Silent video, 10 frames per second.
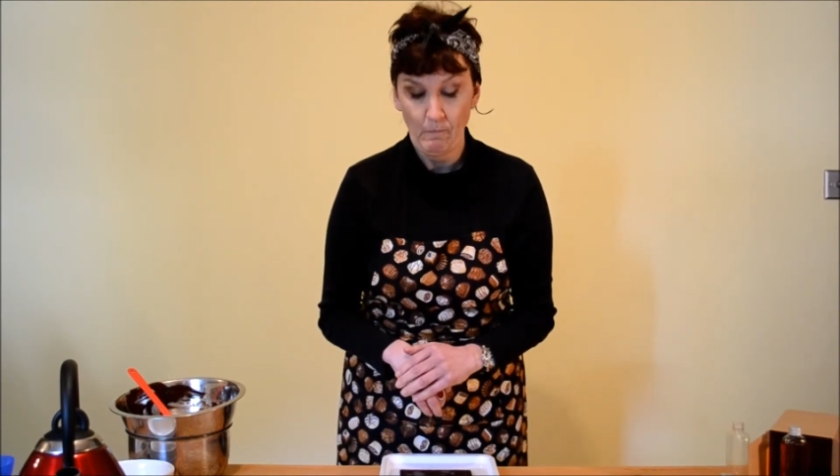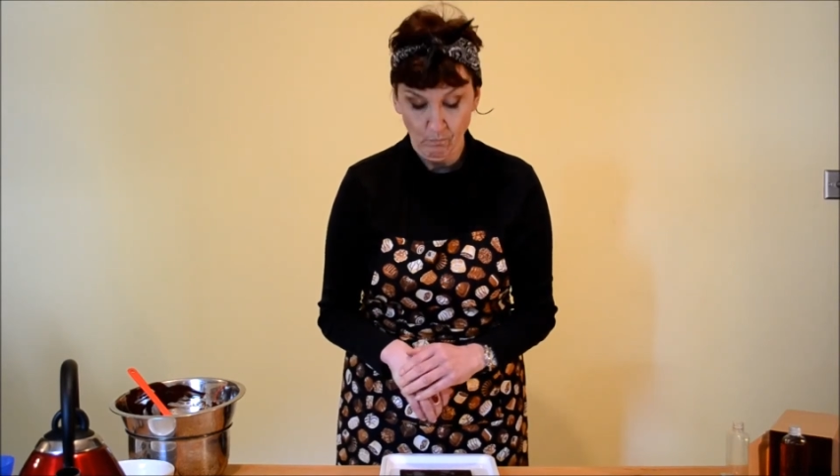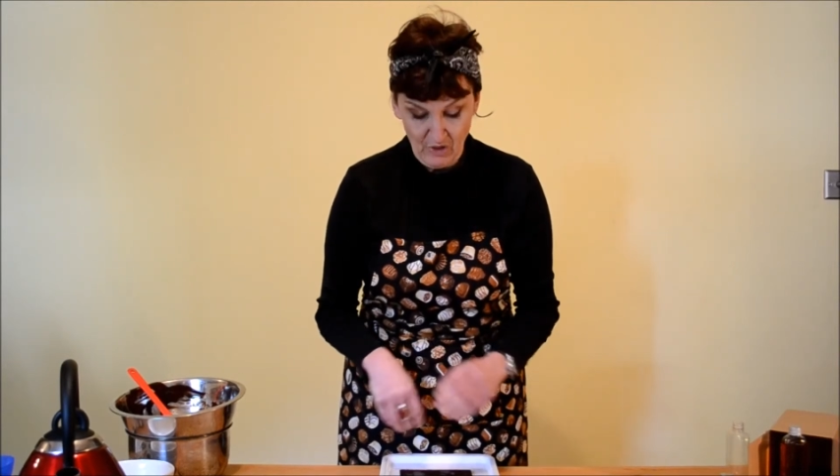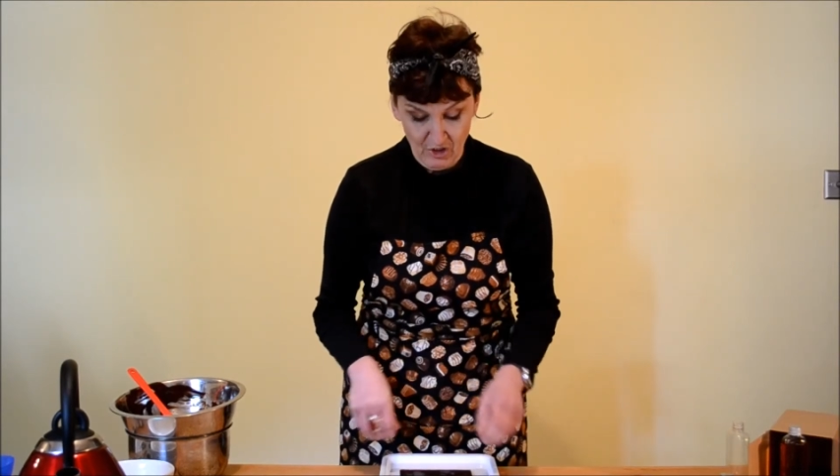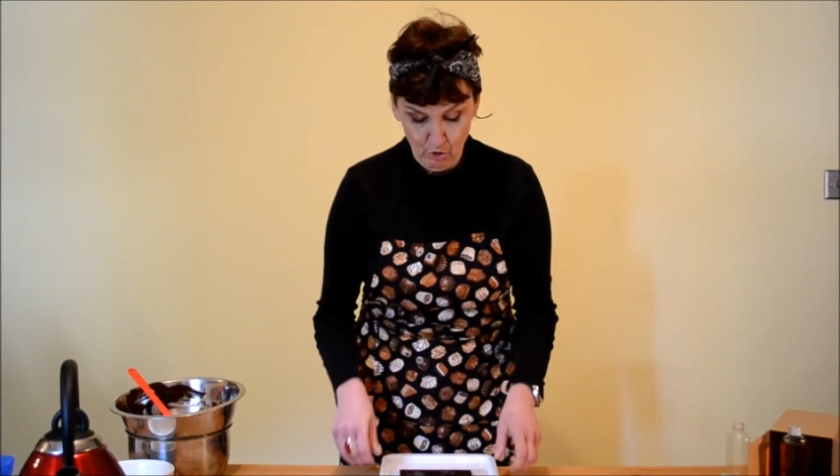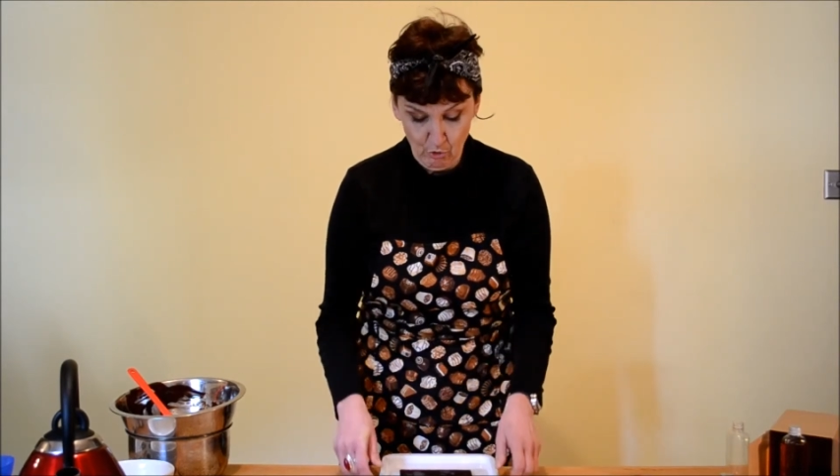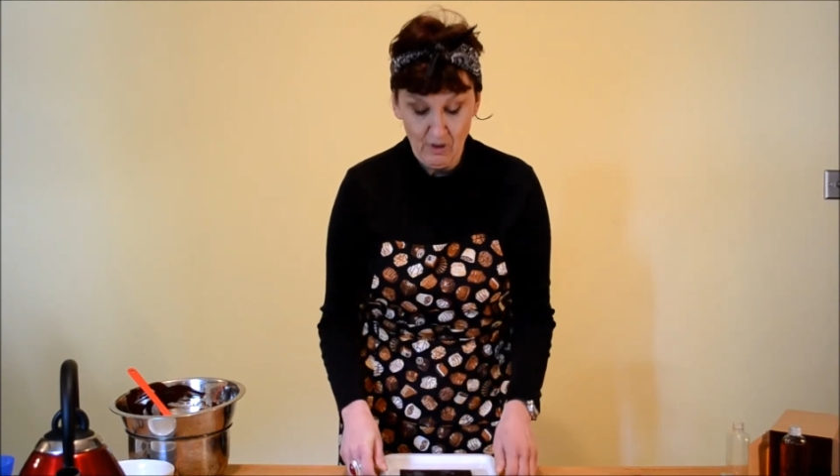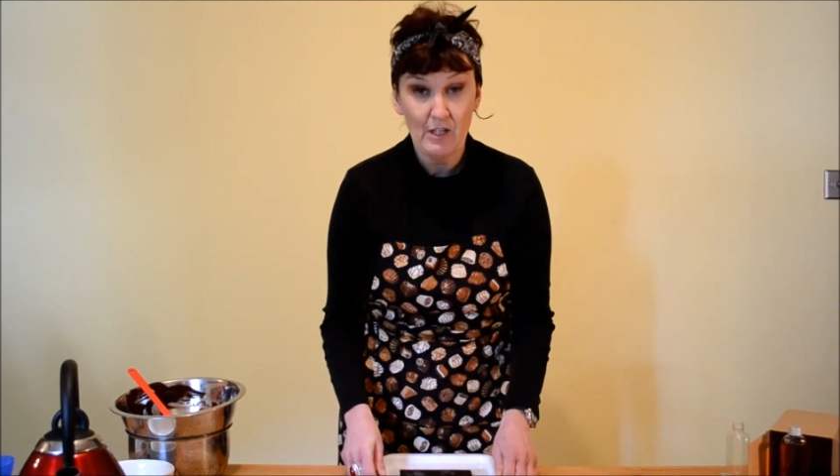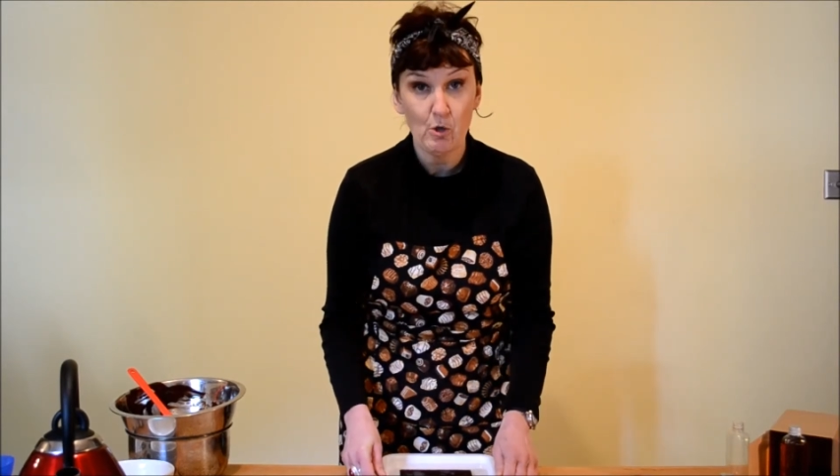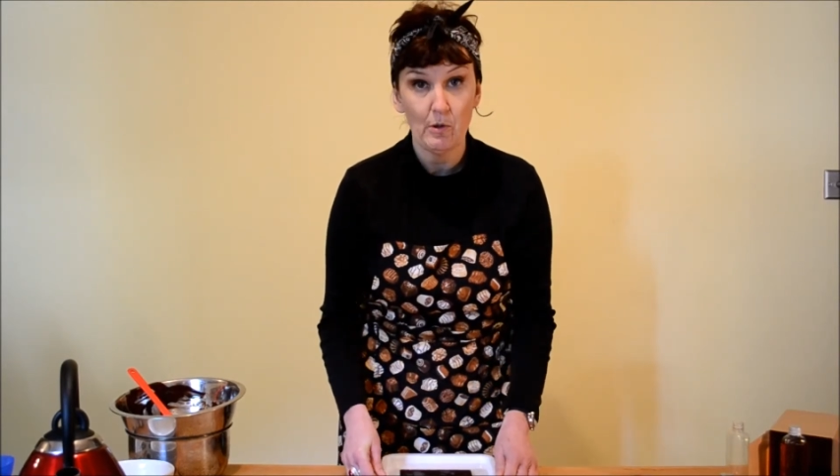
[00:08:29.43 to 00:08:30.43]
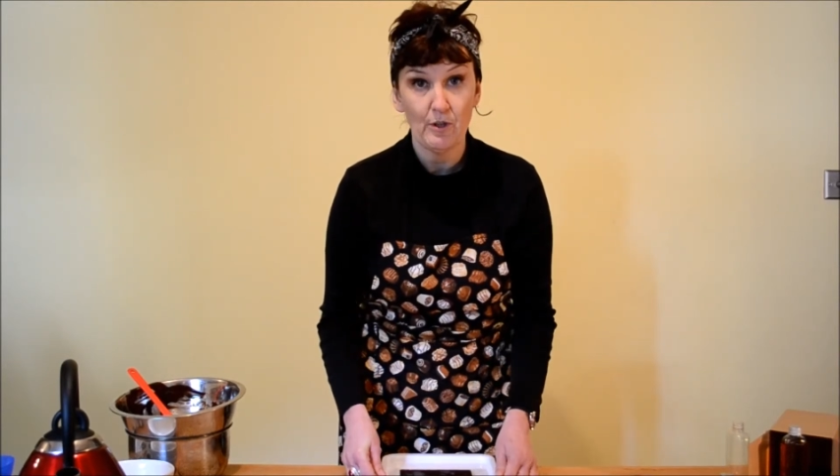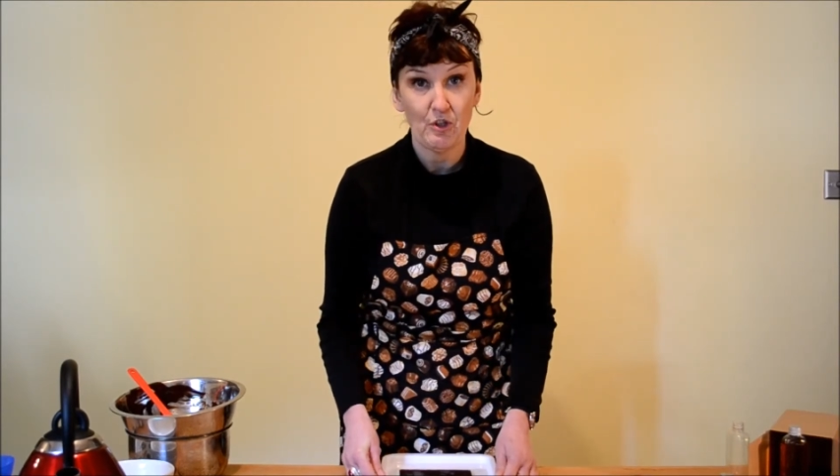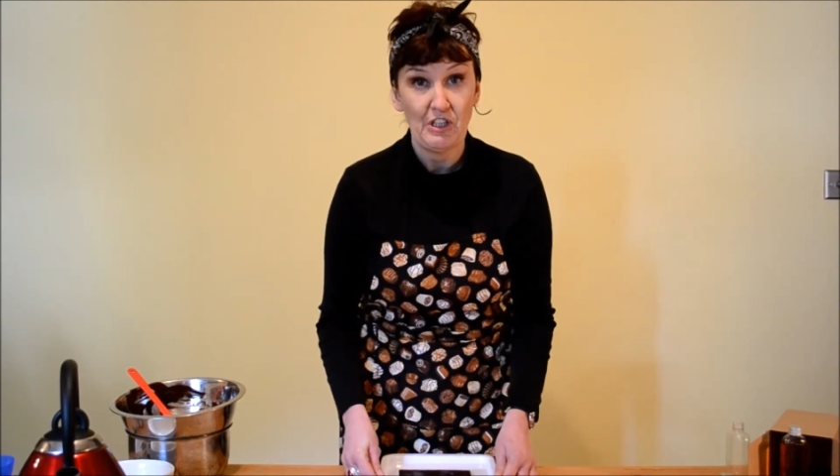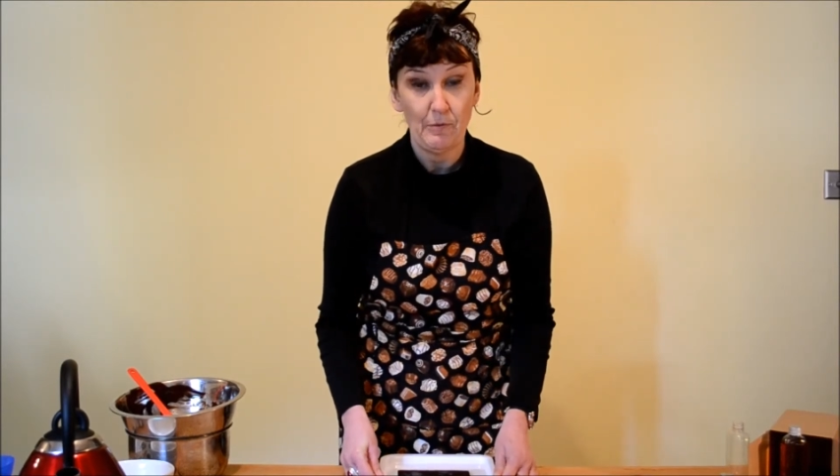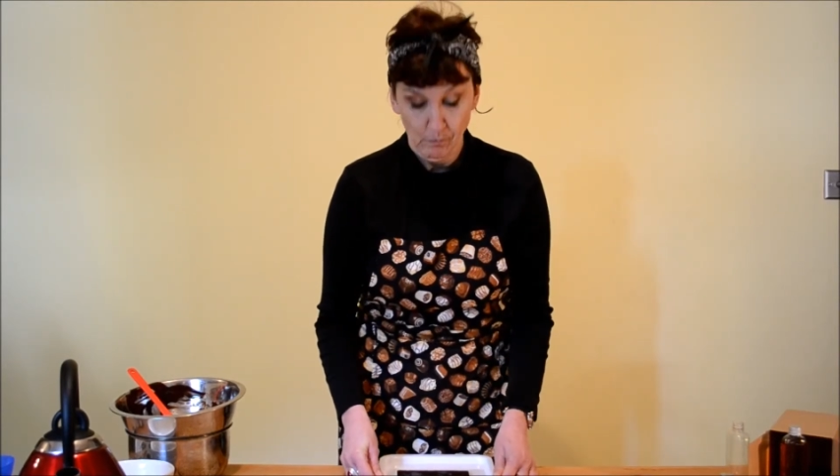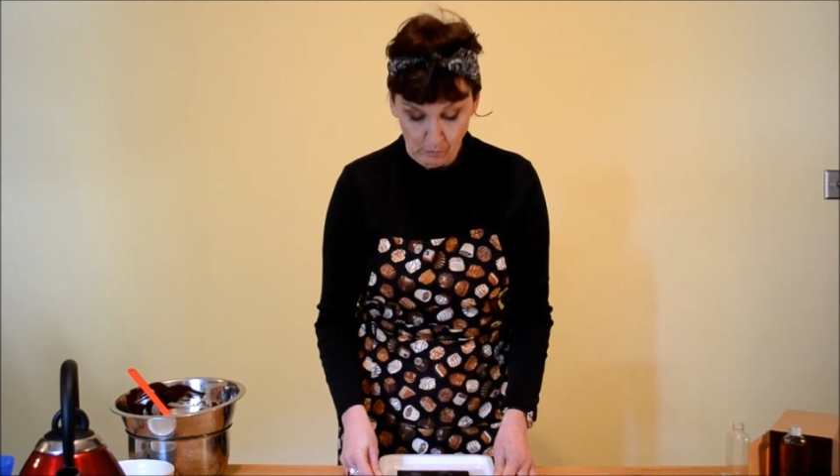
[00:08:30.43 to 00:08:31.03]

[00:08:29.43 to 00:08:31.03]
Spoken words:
That's great quality.